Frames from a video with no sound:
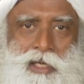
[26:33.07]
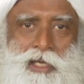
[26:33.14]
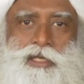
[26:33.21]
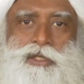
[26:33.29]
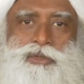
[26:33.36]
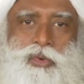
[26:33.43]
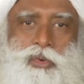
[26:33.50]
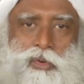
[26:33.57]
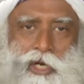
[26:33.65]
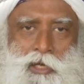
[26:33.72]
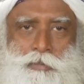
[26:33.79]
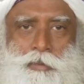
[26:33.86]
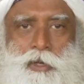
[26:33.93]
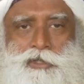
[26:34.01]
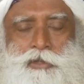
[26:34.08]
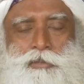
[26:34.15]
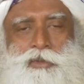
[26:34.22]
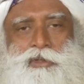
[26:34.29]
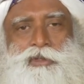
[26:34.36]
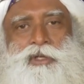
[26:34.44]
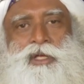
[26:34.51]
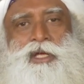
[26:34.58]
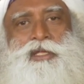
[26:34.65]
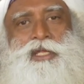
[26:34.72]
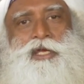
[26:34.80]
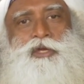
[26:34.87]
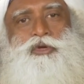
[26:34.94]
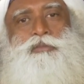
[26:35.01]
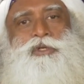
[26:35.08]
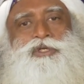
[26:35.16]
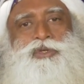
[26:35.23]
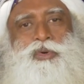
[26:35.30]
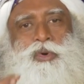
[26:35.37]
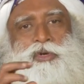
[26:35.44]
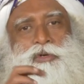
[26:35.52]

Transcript: It is only possible that you must go